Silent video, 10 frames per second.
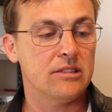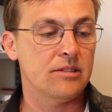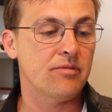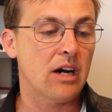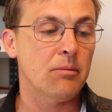it's
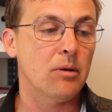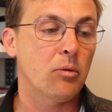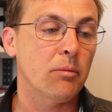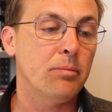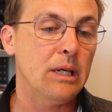an environment
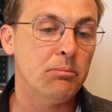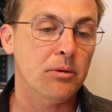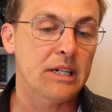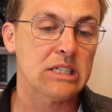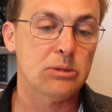where
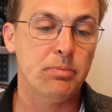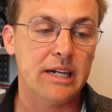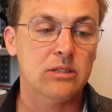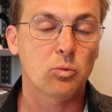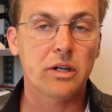people
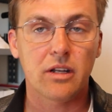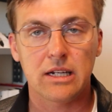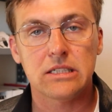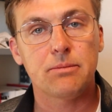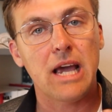expect weird
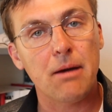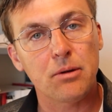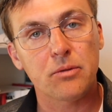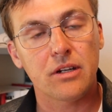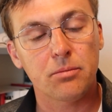things to be
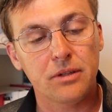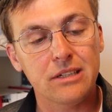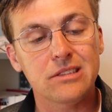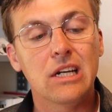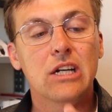happening with
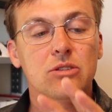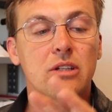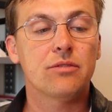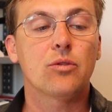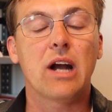airplanes. So
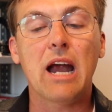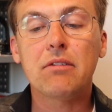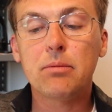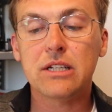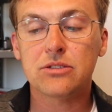therefore,
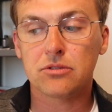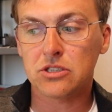everybody's sort of